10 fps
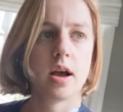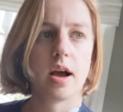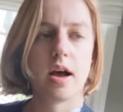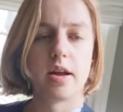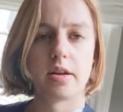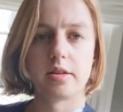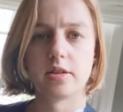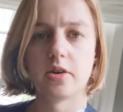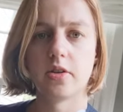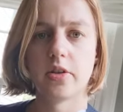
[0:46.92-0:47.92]
And
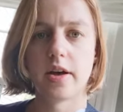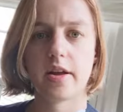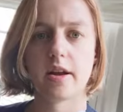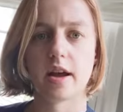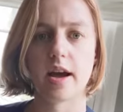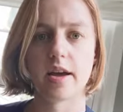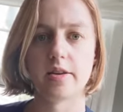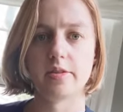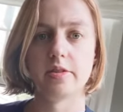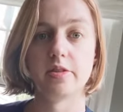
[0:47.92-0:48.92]
until then,
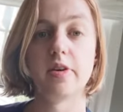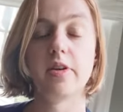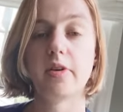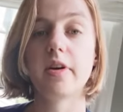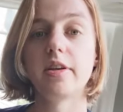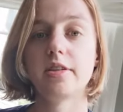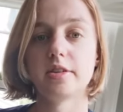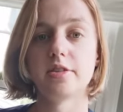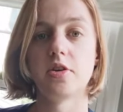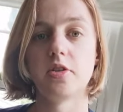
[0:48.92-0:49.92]
in the very least
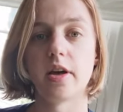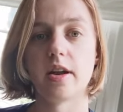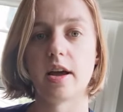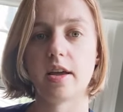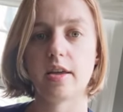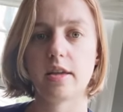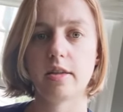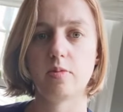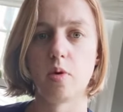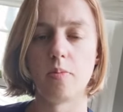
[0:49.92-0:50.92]
until then, I
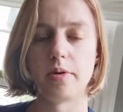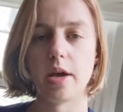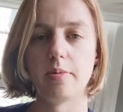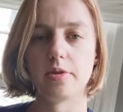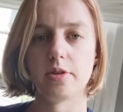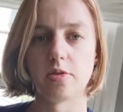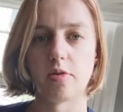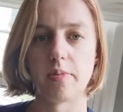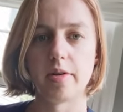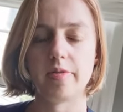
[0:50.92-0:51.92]
won't be able to sort
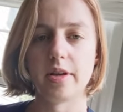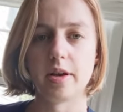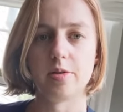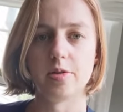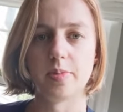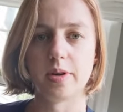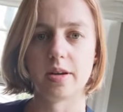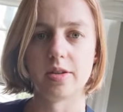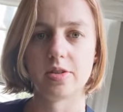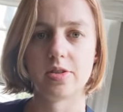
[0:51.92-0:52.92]
of make videos
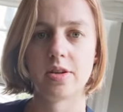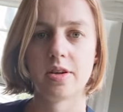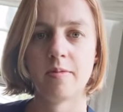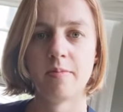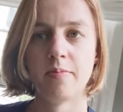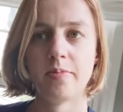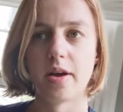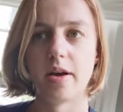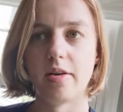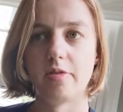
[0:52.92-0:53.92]
because,
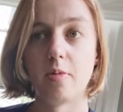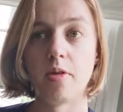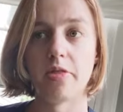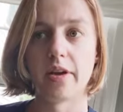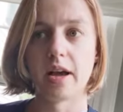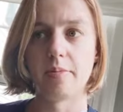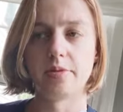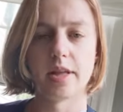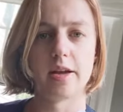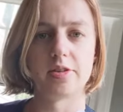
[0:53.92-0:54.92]
for one thing, I'm
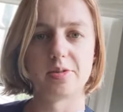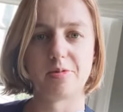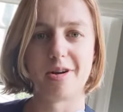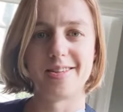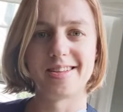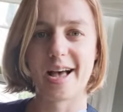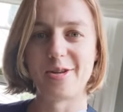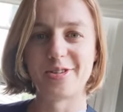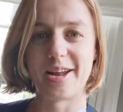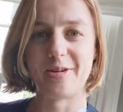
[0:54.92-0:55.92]
staying at some friend's
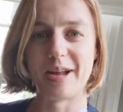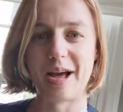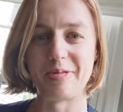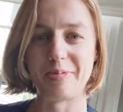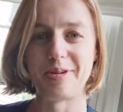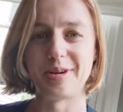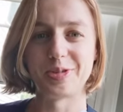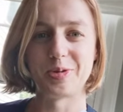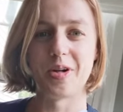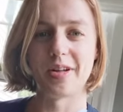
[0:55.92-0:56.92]
house and I don't have the
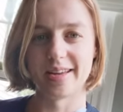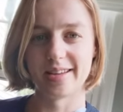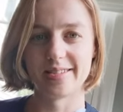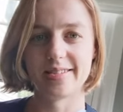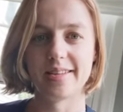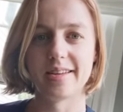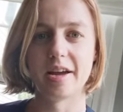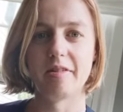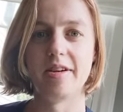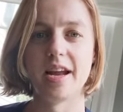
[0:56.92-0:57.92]
production quality as
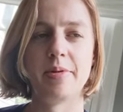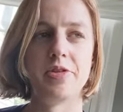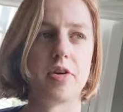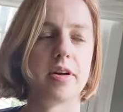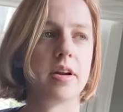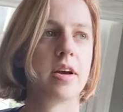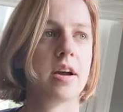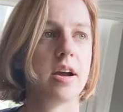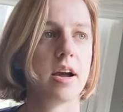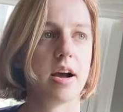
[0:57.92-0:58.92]
herein demonstrated.
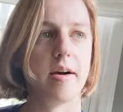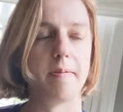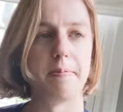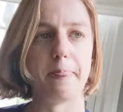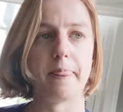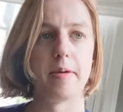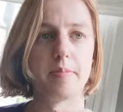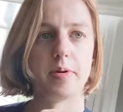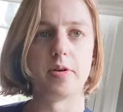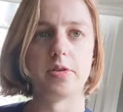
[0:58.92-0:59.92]
But